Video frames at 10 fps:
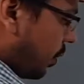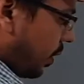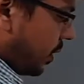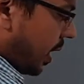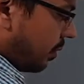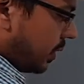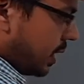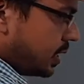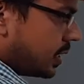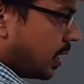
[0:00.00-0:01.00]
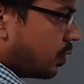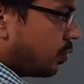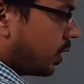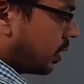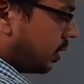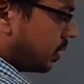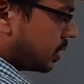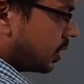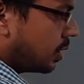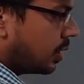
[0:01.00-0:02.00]
when we have these kind of
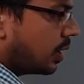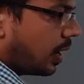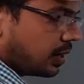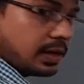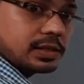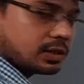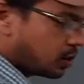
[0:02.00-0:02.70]
figures, and let's